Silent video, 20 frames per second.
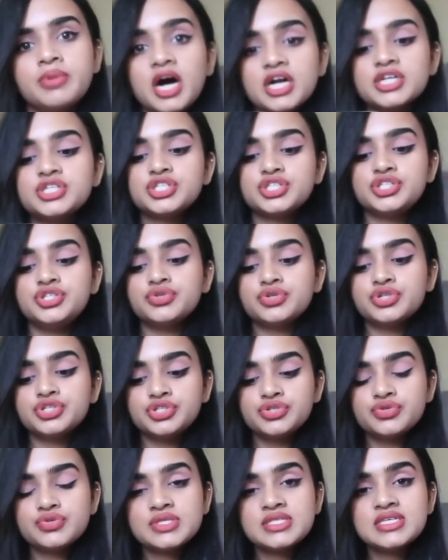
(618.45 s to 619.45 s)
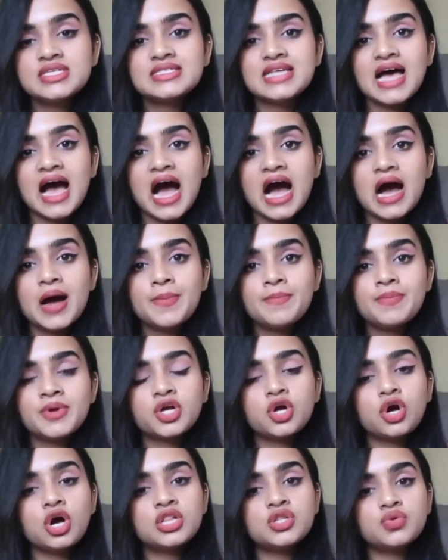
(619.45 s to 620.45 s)
But you could use this app
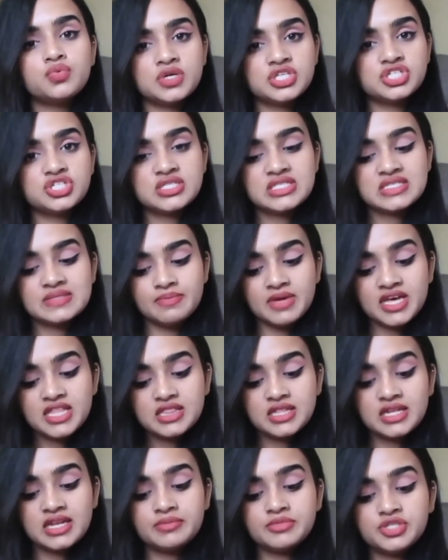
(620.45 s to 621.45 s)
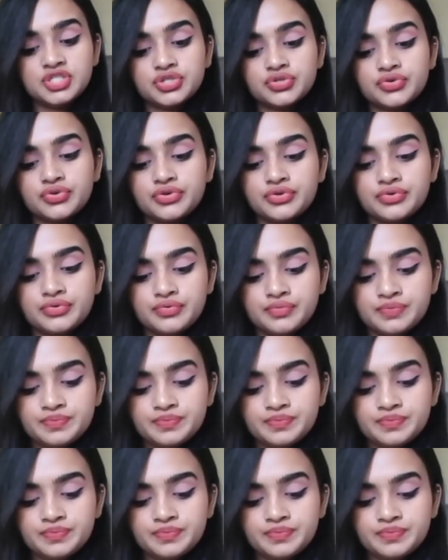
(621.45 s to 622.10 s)
called the Widgetsmith. Let me show you.